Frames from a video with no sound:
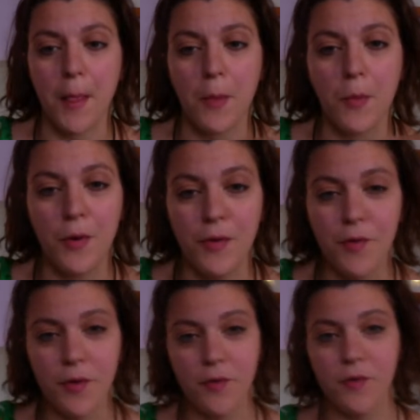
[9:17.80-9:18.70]
What you
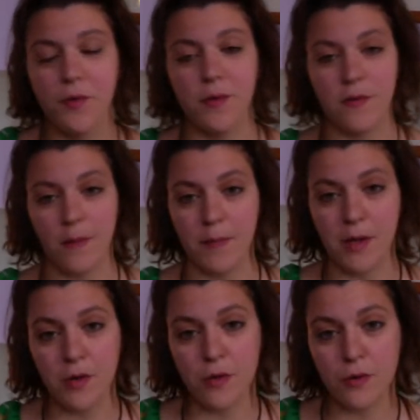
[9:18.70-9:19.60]
can do is
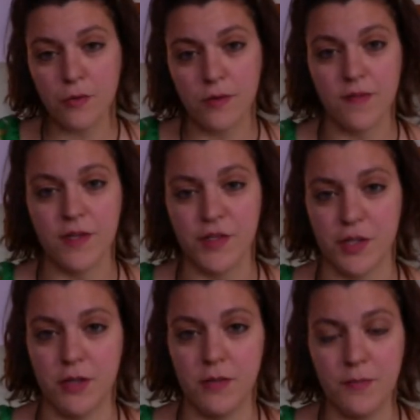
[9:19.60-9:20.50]
something called
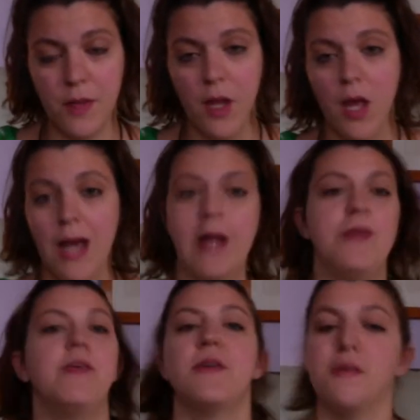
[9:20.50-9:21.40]
revision. And
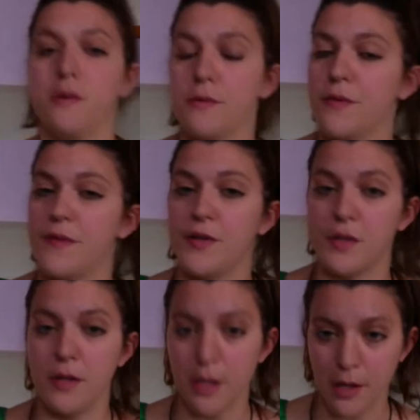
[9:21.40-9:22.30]
you can do
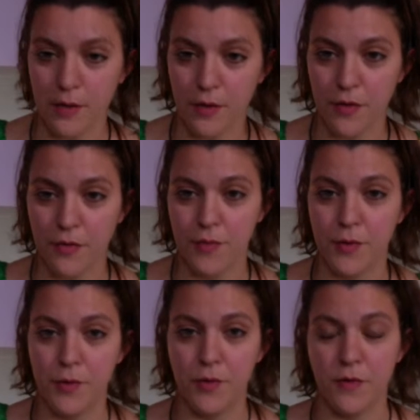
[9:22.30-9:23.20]
revision either
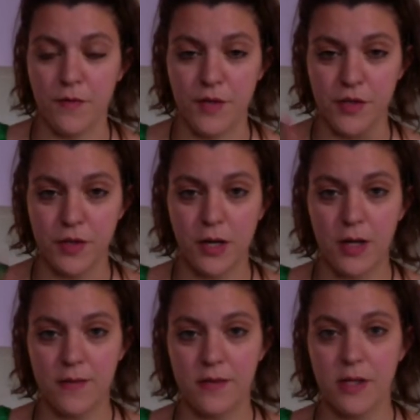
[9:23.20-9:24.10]
through
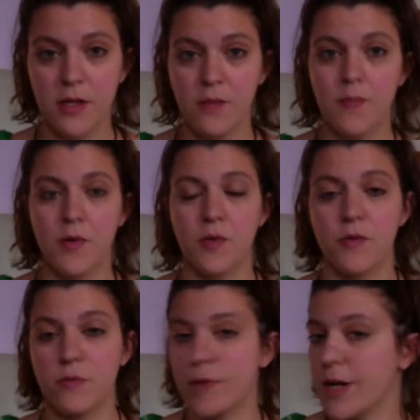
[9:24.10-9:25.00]
visualizing,
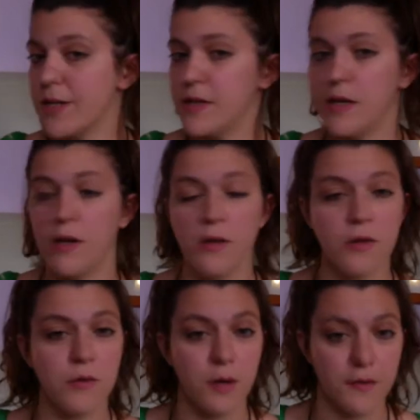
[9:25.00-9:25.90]
through writing,
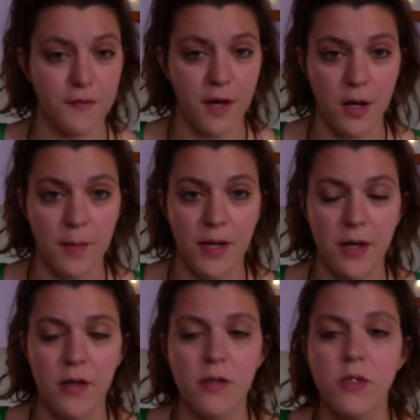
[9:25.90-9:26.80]
through
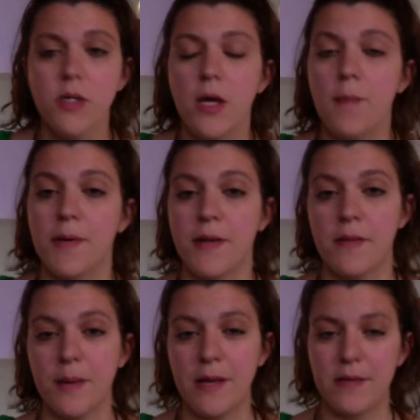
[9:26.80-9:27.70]
affirming. But it's
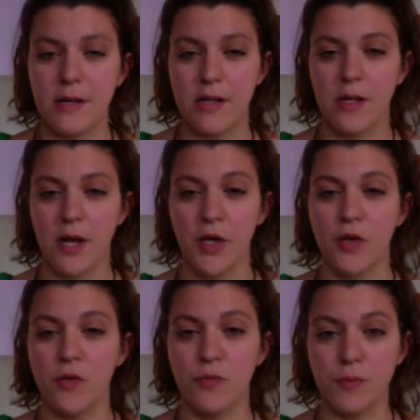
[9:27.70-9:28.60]
basically like
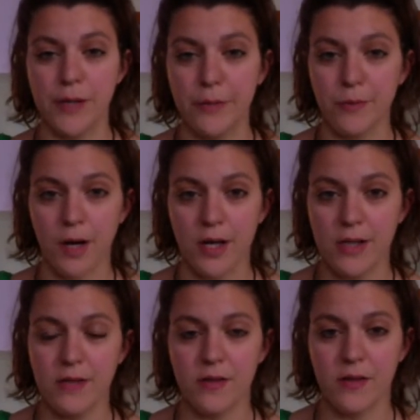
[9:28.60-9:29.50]
you
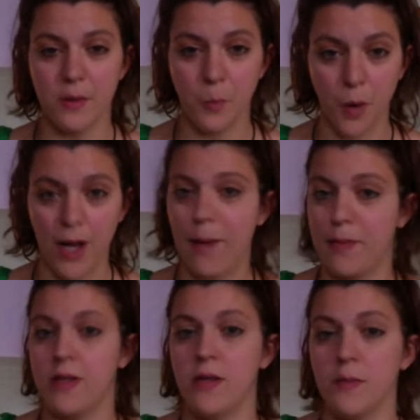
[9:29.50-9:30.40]
rewrite what
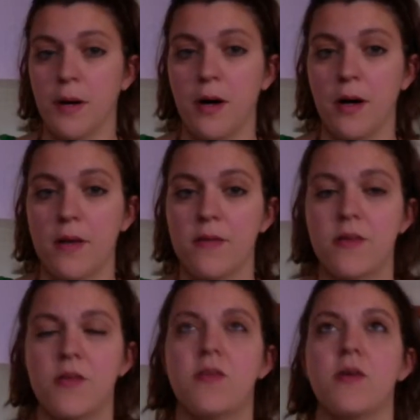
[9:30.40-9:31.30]
happened in the
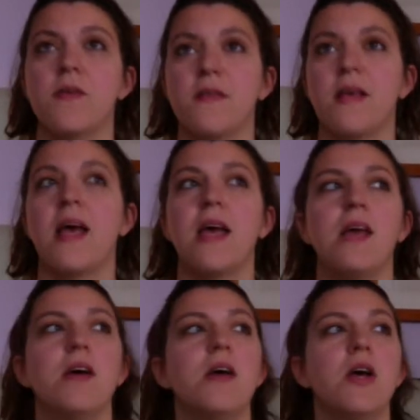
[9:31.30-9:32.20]
past. So,
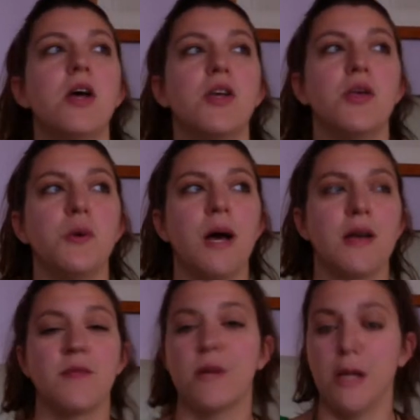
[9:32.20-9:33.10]
say you had
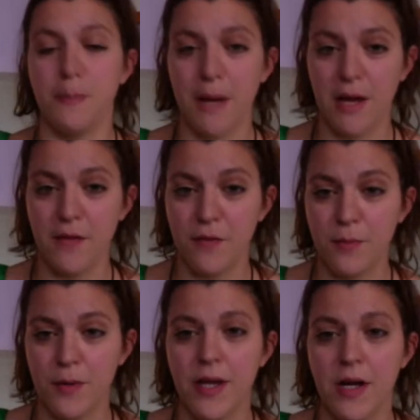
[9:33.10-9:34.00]
a really painful
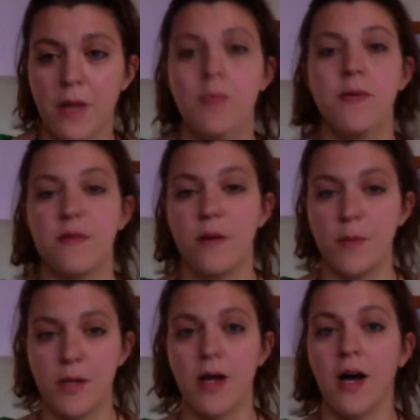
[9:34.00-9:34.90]
breakup with
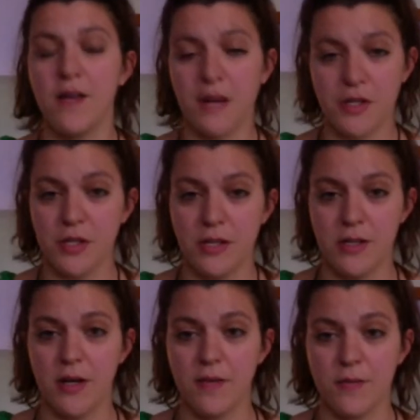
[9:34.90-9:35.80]
someone. I've actually
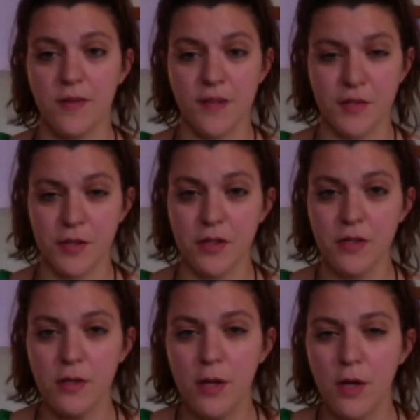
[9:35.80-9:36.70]
done
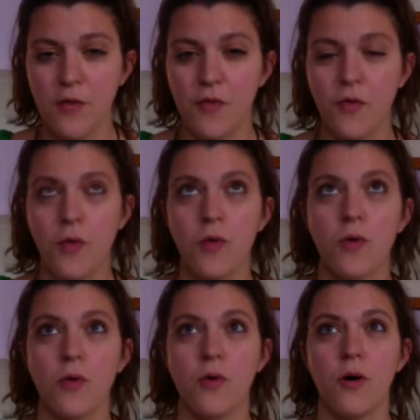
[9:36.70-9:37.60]
revision
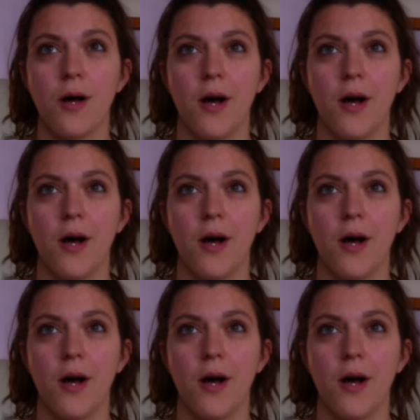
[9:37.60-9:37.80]
for